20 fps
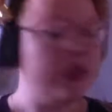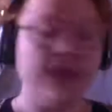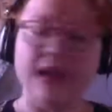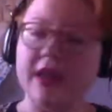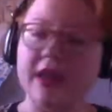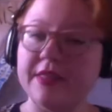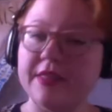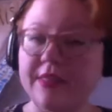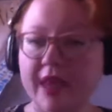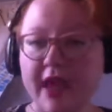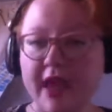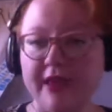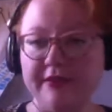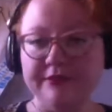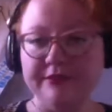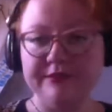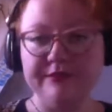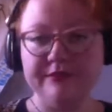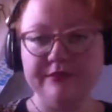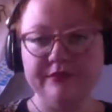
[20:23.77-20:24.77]
And
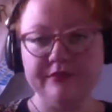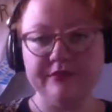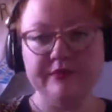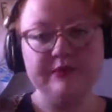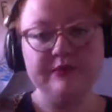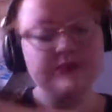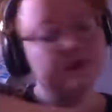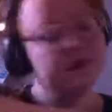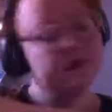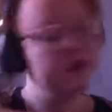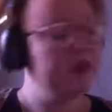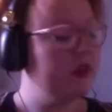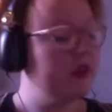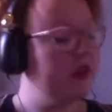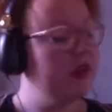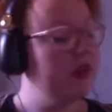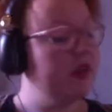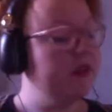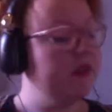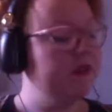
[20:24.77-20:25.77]
then,
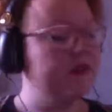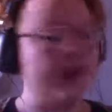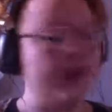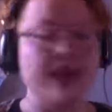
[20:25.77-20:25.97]
for